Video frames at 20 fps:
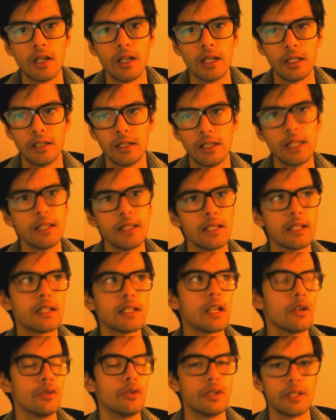I think that's
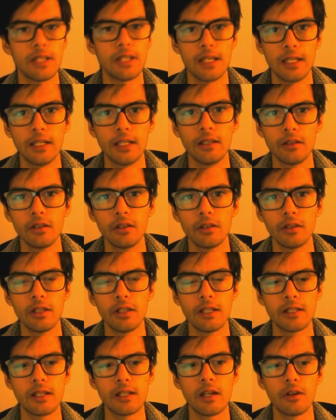how you say it.
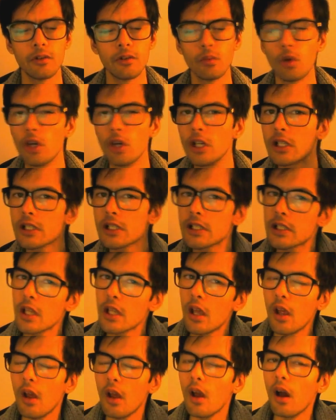That's how it works.
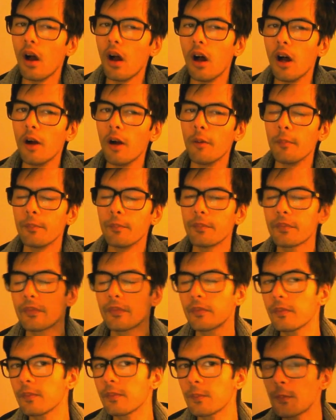To
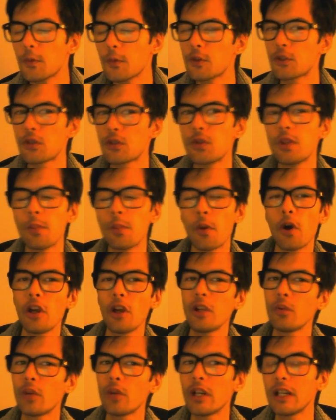the
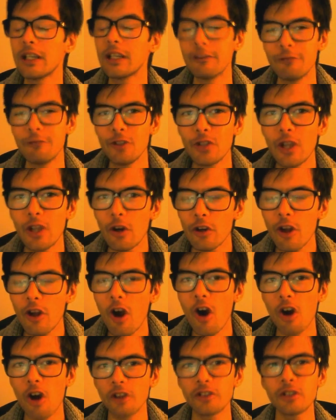point where if you got
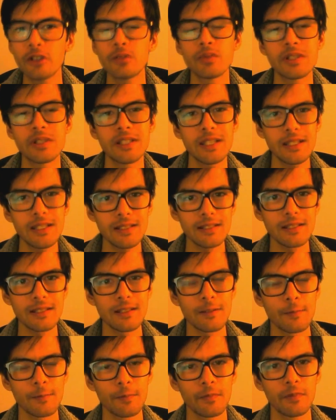100 resist,
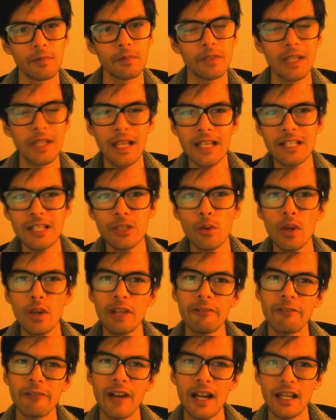the last
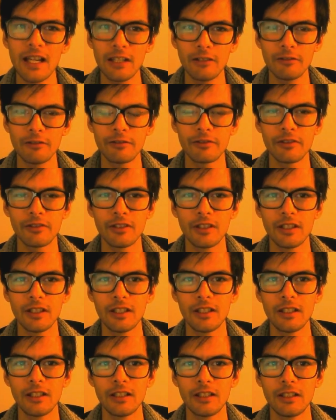25
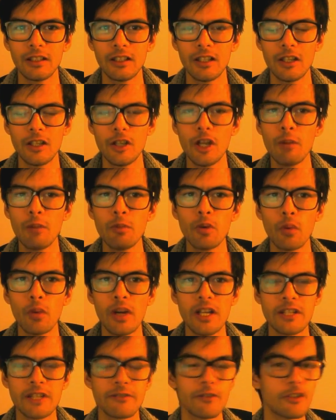
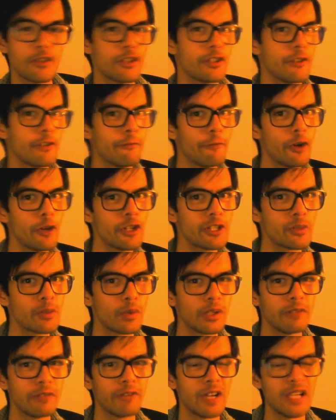number-wise versus the first
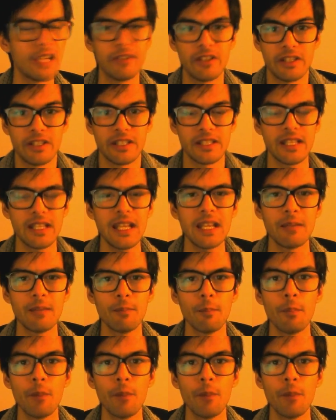25 are the same.